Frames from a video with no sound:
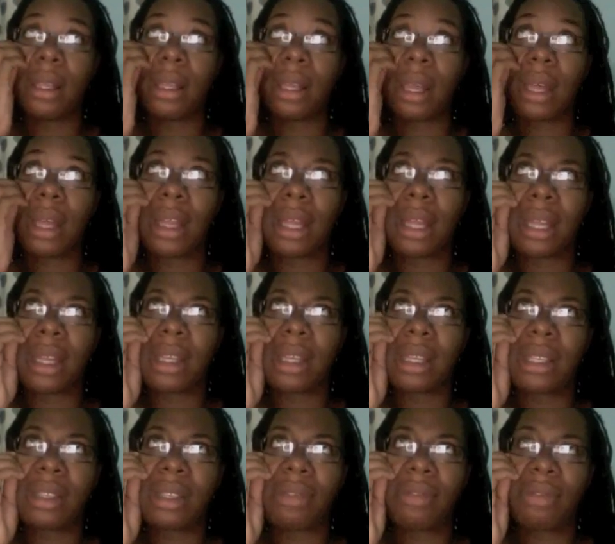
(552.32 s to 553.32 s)
I think
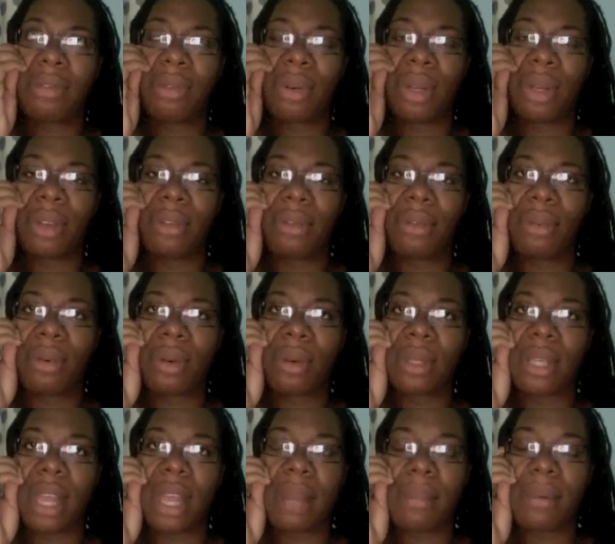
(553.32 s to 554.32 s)
it's 44
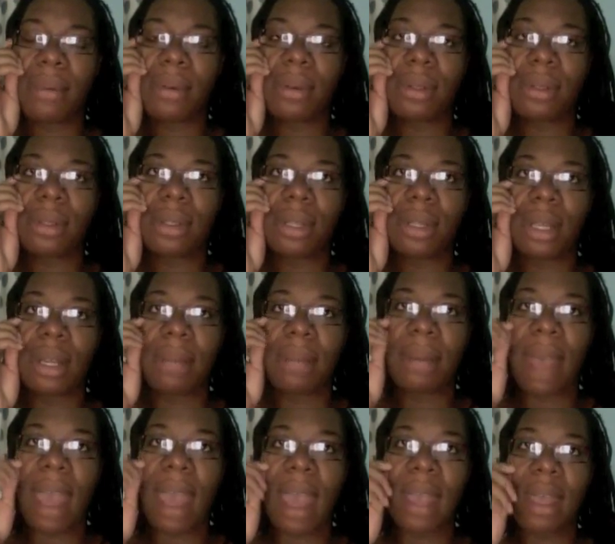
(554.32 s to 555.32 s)
diapers in a
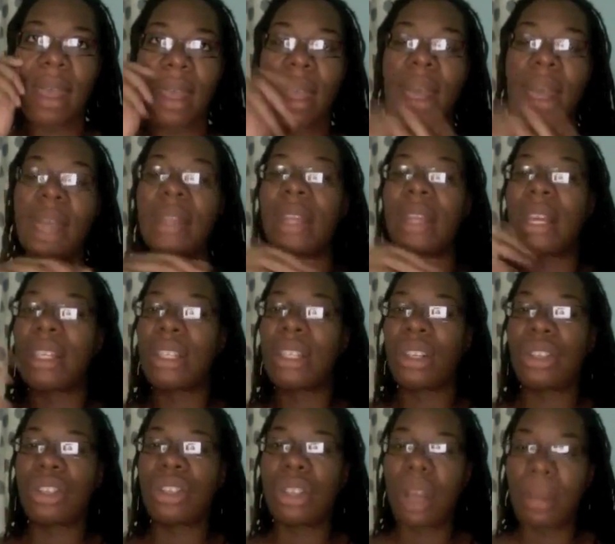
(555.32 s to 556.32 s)
pack. That's their
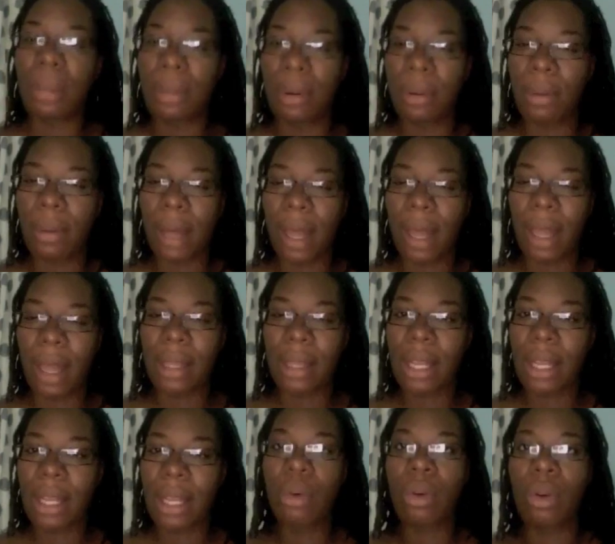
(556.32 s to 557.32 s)
jumbo pack. They
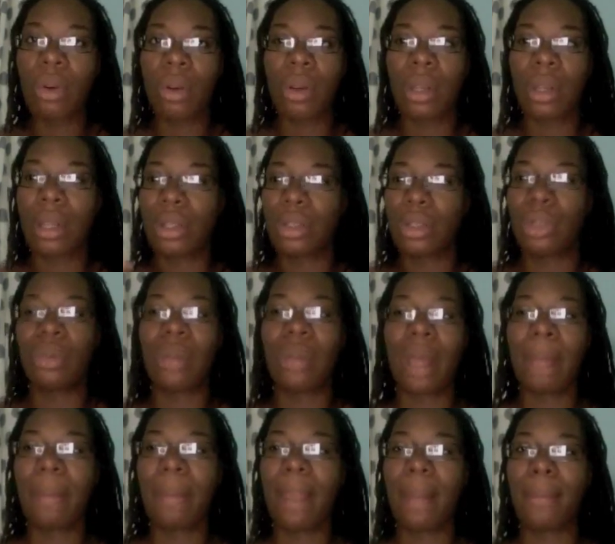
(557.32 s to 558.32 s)
don't do
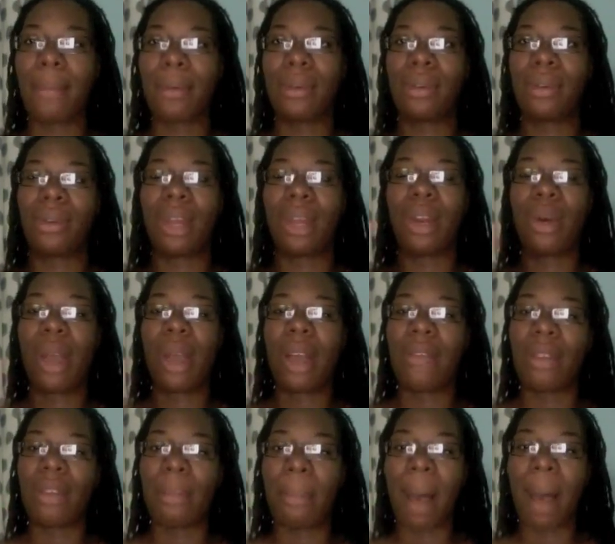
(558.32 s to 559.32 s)
like Pampers, so they don't have
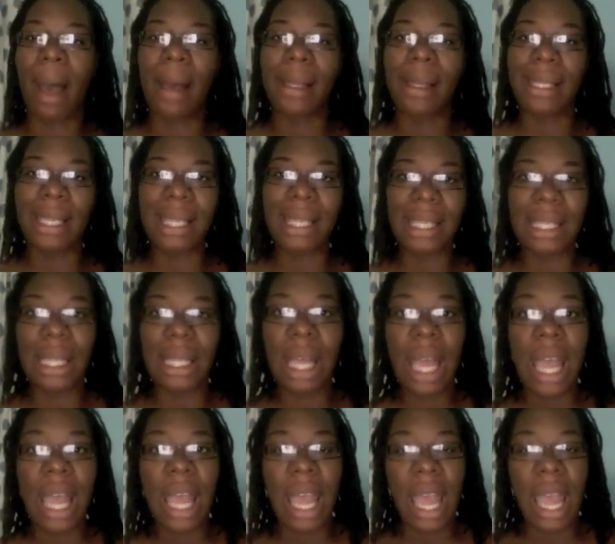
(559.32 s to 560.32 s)
the boxes.
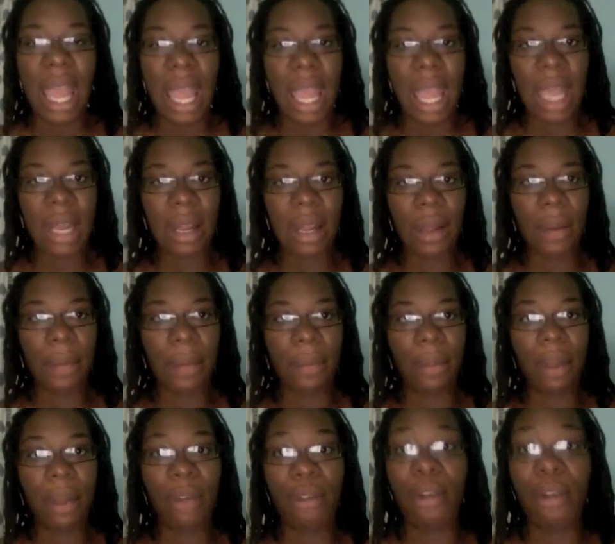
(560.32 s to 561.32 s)
And
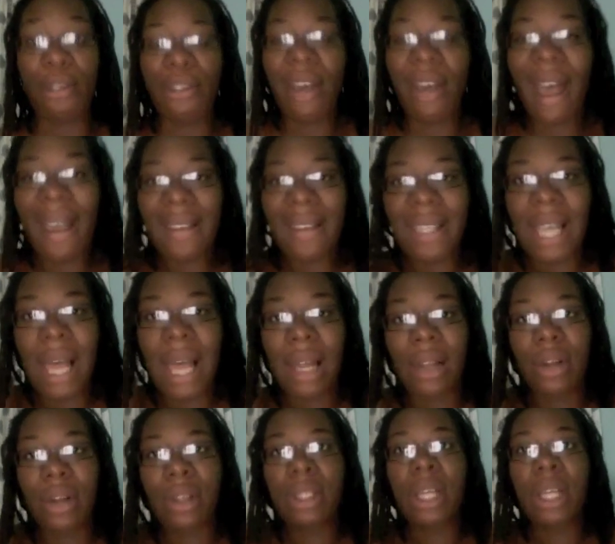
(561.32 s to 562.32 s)
for
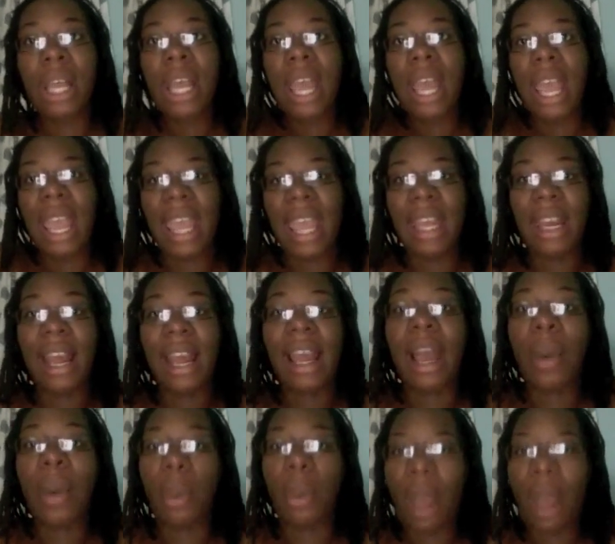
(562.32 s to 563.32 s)
$5, and I
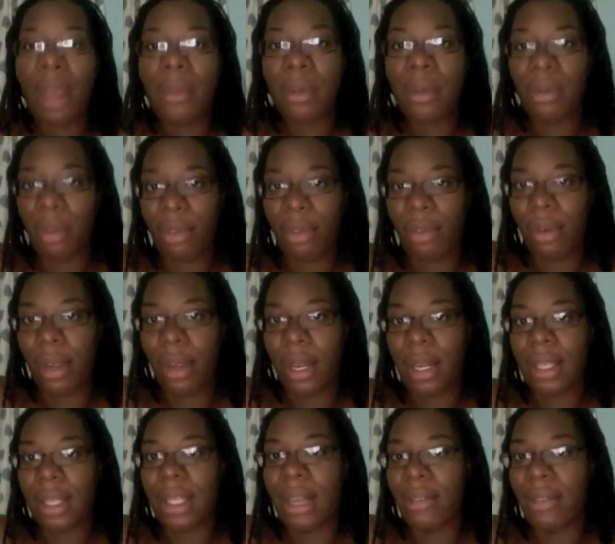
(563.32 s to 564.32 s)
got wipes for free. The
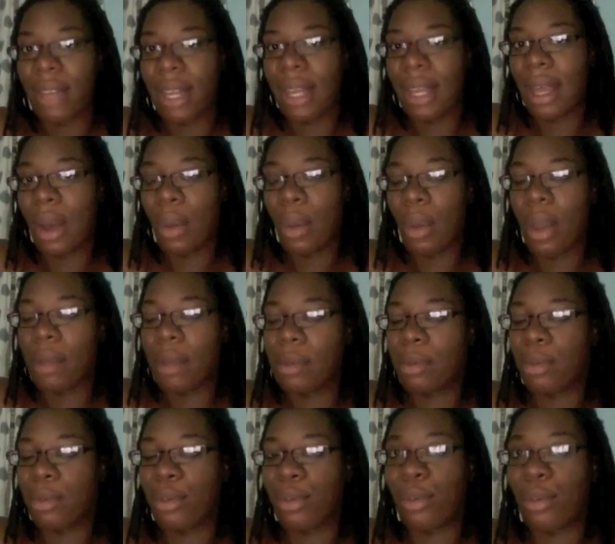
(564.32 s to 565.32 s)
70 count wipes
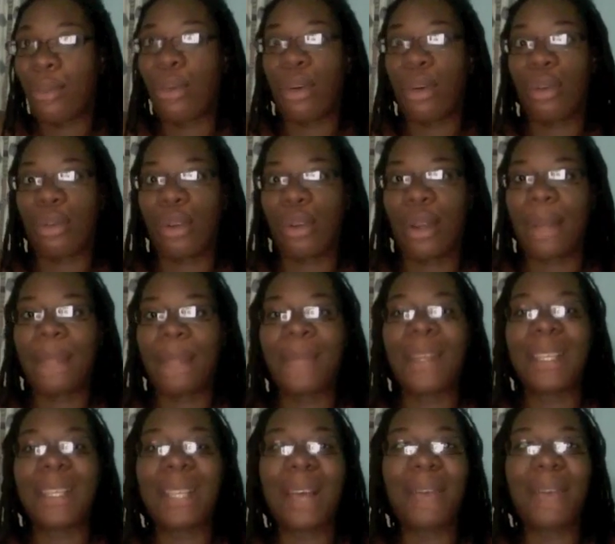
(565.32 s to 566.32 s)
for free.
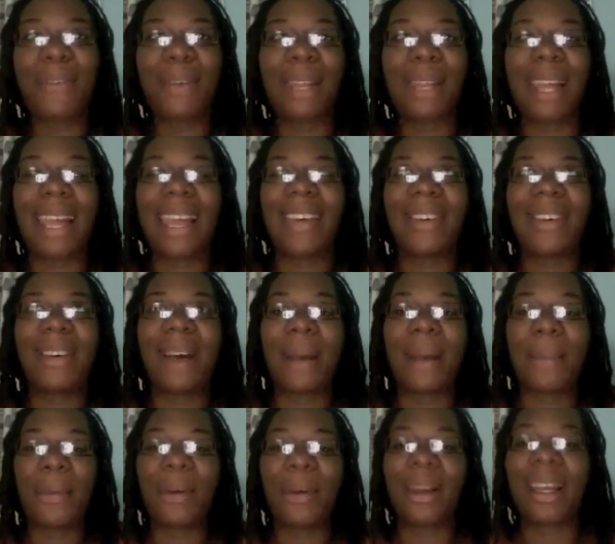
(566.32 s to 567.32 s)
So I feel like I'm
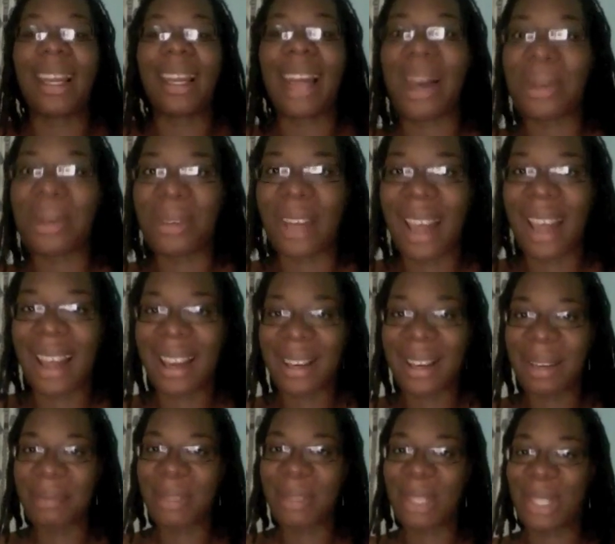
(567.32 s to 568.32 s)
on cloud 9.
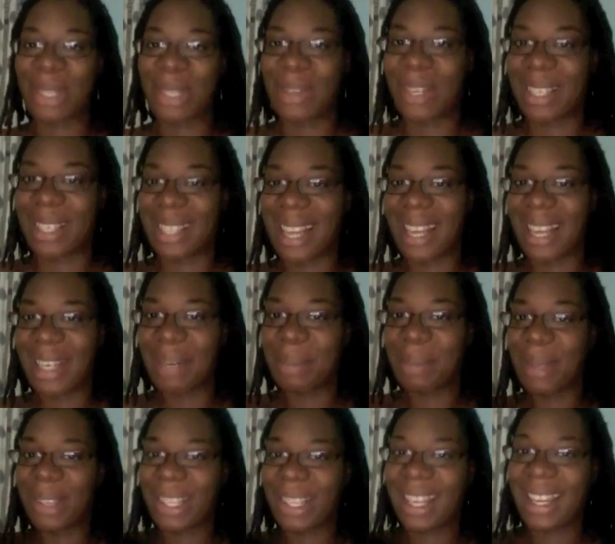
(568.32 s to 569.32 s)
I'm just so excited
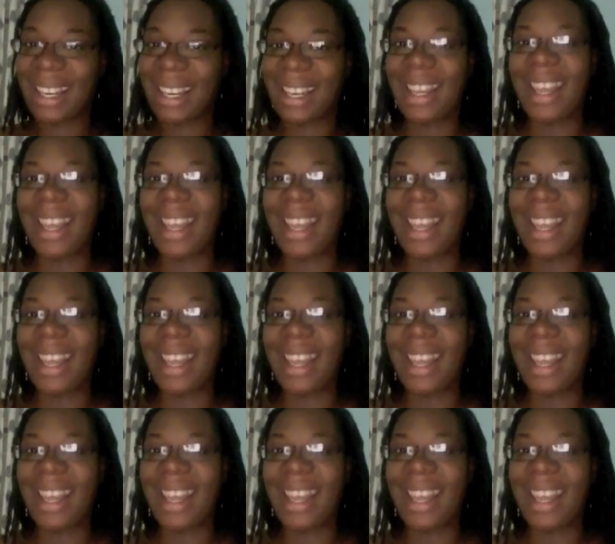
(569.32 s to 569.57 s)
about that.